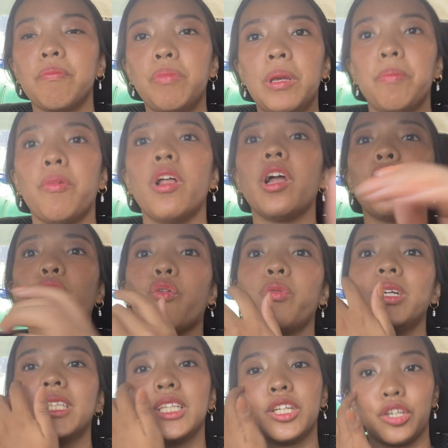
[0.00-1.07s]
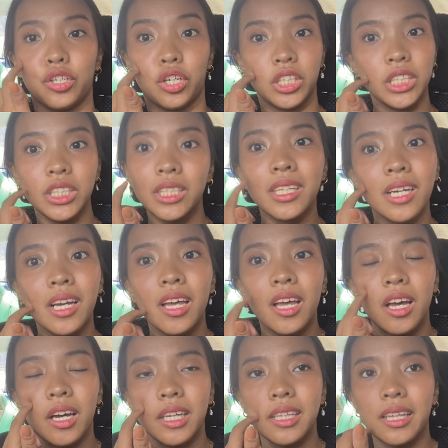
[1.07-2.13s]
people are always in a rush
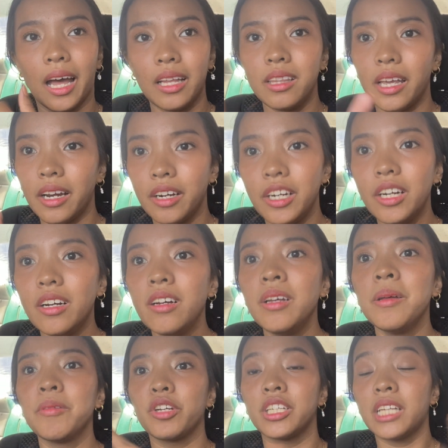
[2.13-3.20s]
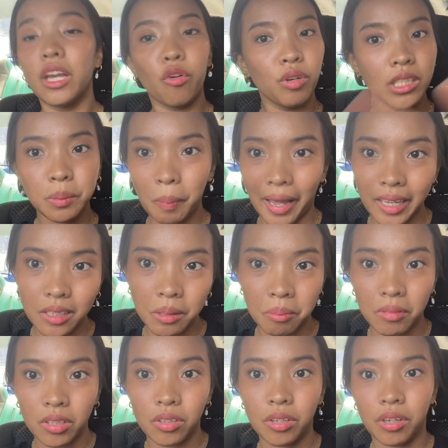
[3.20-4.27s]
in that area because I always bike
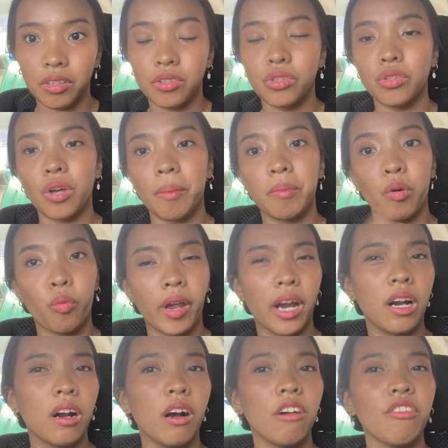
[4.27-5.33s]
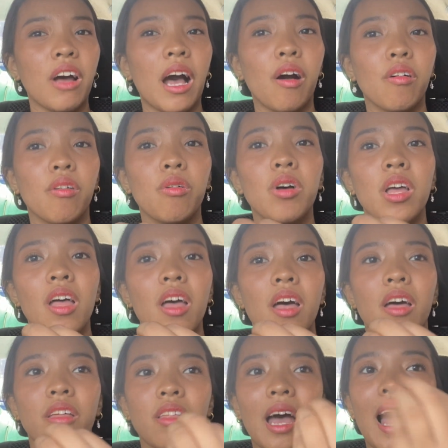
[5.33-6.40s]
naman doon, so I'm aware of how
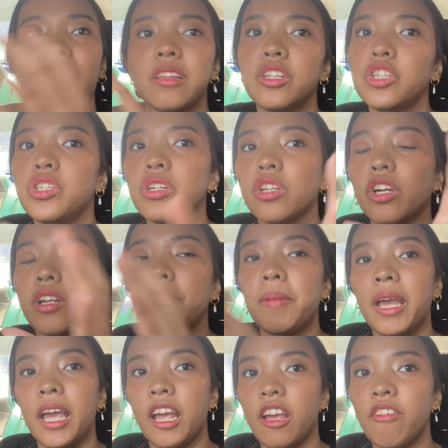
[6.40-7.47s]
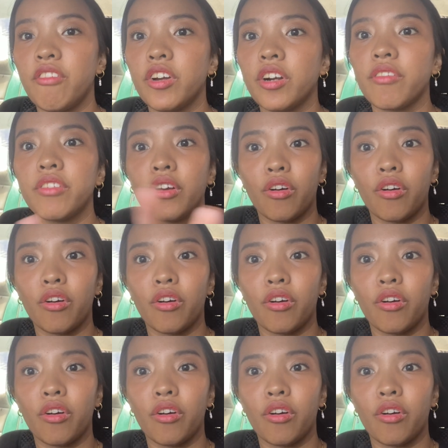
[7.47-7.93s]
the attitude or the behavior of the